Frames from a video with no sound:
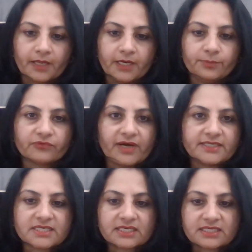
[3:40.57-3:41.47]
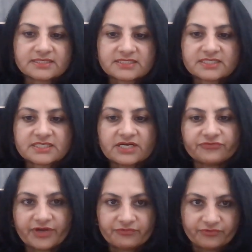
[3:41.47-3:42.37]
It provides a consistent
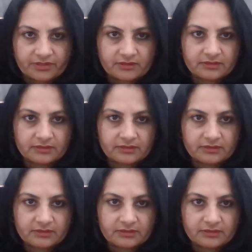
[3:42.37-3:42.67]
framework.